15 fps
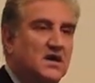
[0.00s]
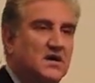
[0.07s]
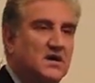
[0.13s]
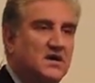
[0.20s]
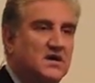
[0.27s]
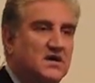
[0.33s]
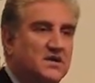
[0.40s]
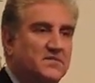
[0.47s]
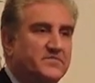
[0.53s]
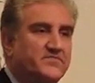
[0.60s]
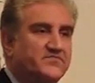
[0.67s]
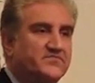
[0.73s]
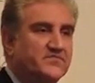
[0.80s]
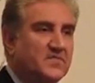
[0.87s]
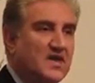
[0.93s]

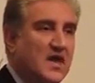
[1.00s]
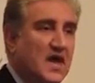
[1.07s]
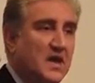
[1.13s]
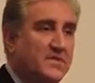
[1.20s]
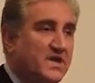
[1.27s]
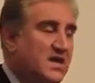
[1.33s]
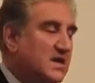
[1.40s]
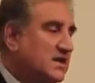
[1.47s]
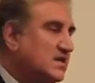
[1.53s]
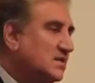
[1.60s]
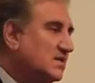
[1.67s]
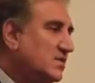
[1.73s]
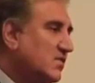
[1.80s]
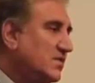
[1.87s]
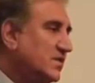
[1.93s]
I'm
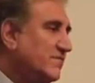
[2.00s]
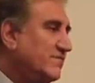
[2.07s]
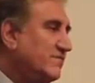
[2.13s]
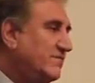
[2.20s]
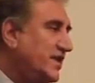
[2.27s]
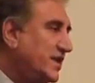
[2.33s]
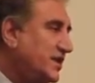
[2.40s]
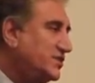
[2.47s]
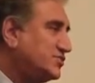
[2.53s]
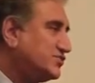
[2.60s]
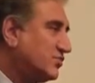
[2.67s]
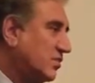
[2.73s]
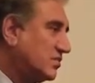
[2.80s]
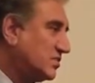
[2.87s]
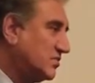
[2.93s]
here on a very
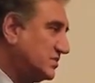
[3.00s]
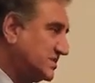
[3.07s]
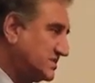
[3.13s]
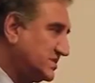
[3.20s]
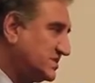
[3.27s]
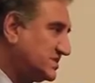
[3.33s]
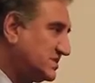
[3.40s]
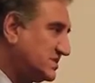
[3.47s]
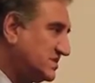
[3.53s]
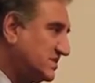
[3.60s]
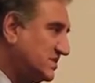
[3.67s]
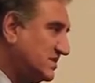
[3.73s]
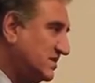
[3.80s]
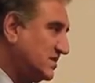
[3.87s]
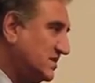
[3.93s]
short visit.
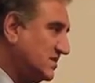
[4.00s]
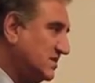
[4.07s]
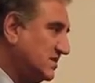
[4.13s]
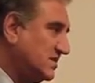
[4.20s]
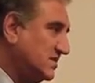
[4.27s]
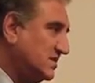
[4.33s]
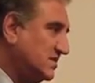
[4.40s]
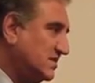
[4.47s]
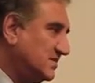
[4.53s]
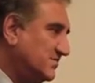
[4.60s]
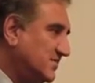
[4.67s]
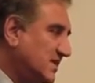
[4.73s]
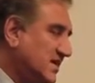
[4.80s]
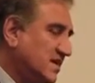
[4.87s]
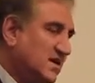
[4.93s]

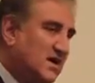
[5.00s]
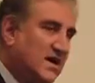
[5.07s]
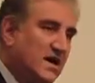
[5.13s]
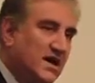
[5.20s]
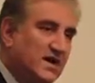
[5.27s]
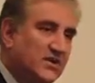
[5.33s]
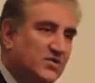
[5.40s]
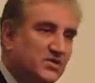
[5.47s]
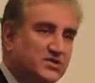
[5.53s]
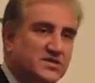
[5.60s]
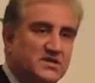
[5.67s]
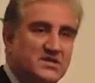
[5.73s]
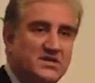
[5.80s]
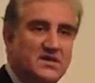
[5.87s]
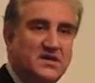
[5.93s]
I
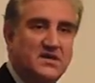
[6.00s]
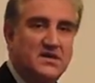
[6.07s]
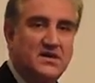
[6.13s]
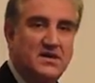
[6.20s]
got in